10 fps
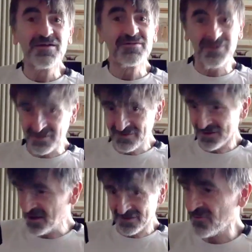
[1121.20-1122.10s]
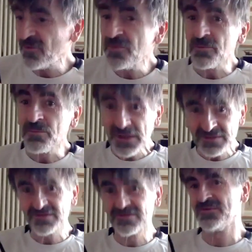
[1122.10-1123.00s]
the kind of the
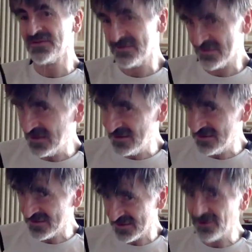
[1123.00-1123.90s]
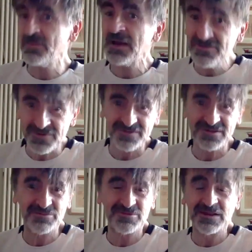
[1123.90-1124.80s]
pieces of the disease that are manifesting
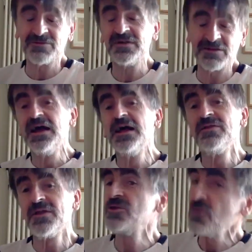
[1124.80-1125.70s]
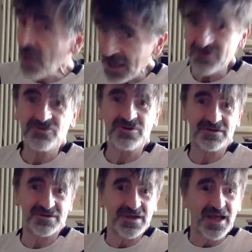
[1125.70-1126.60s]
themselves that you can treat.
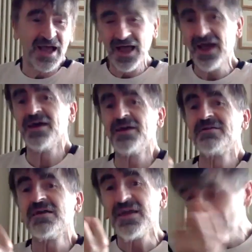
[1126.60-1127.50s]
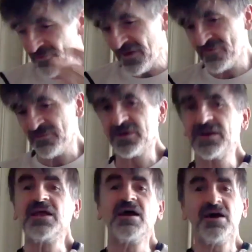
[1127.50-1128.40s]
And if
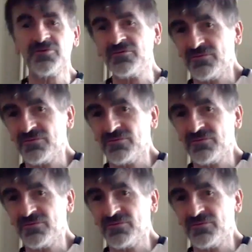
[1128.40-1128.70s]
everybody on